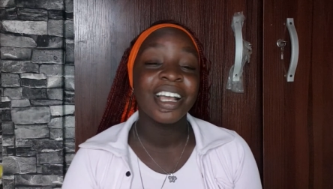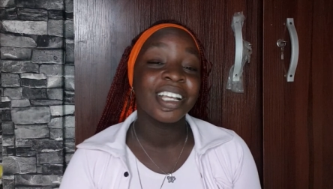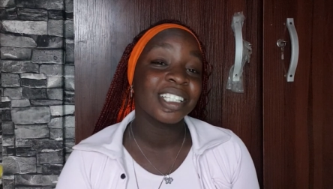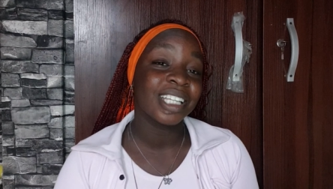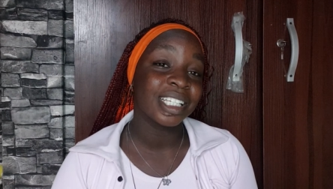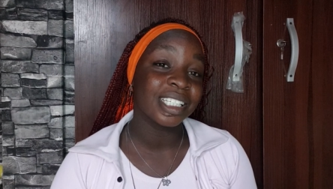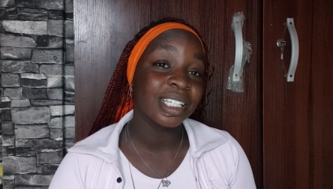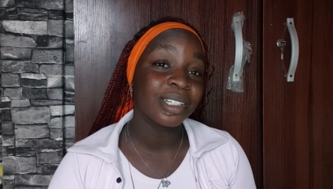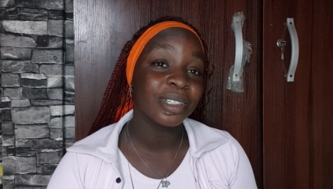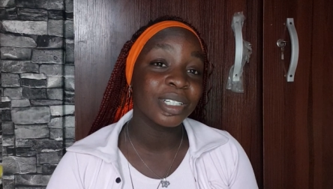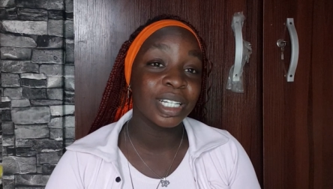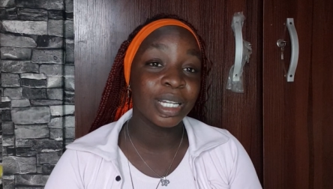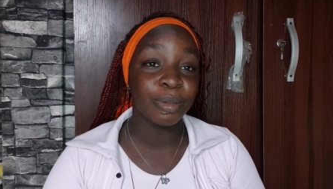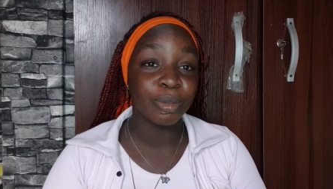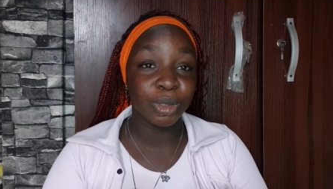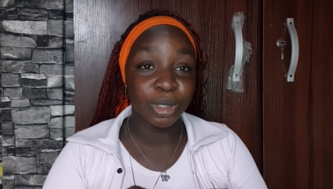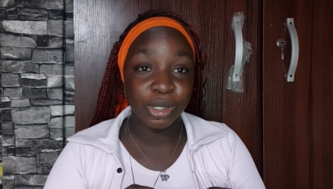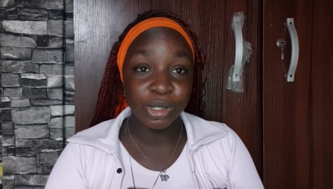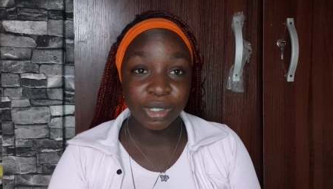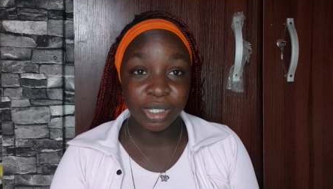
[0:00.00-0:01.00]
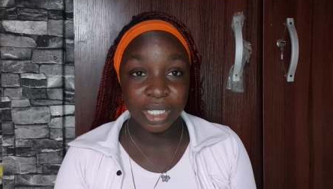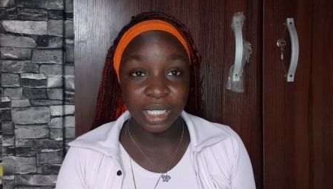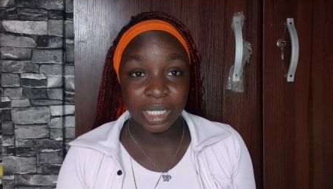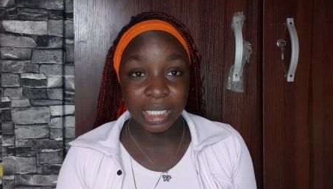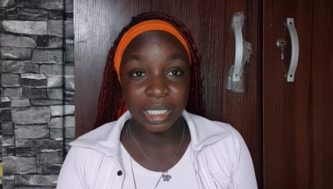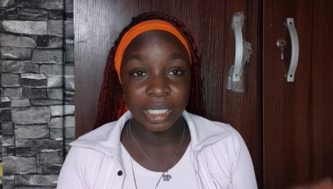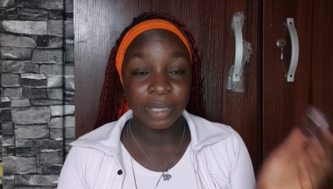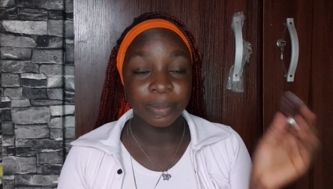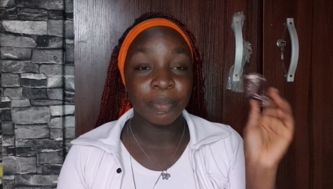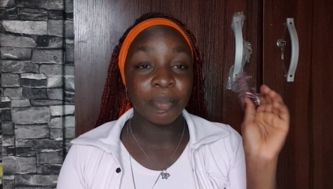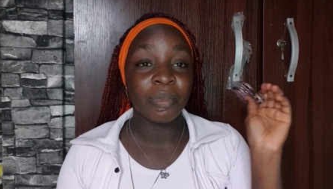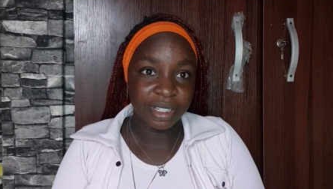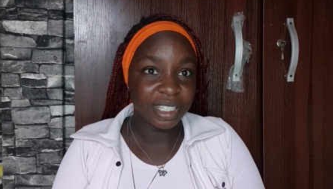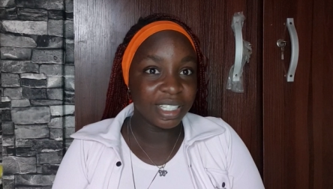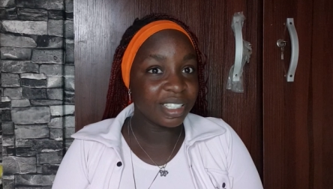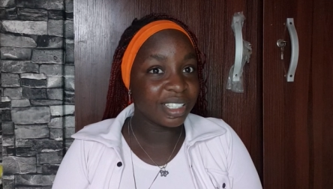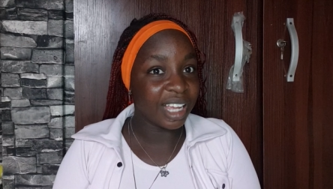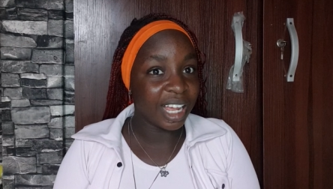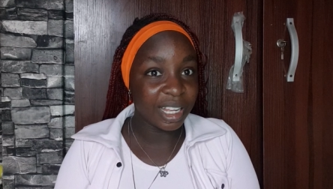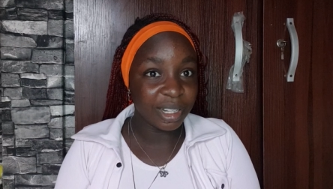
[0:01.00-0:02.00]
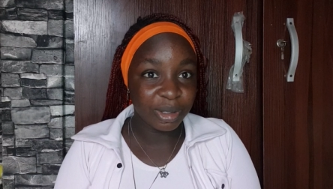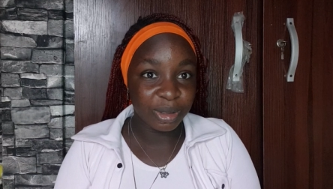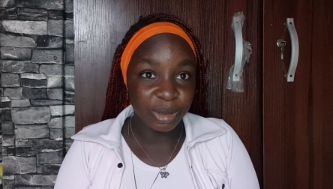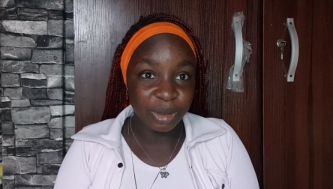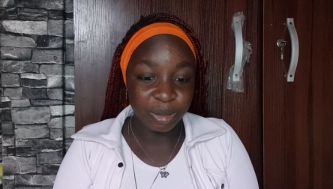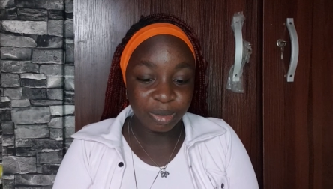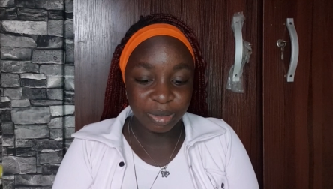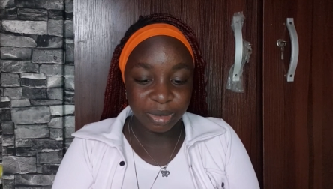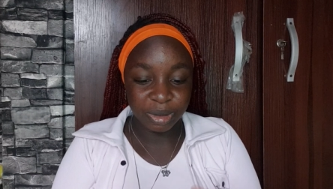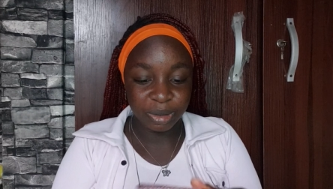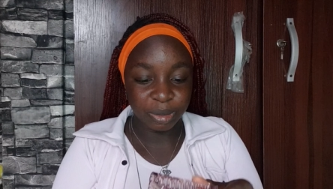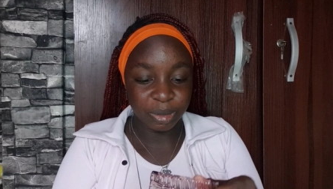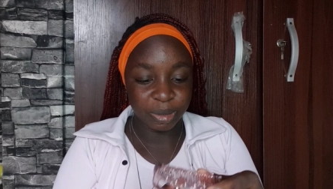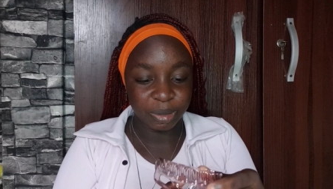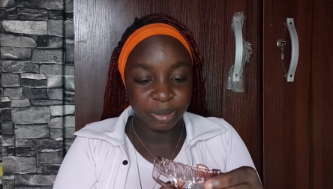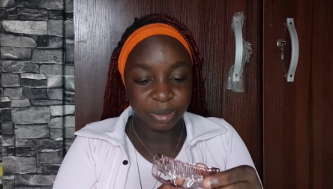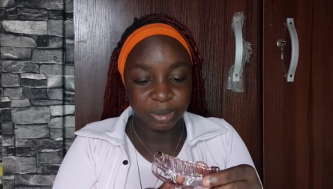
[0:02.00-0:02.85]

so i said okay let me use jade it's hard to open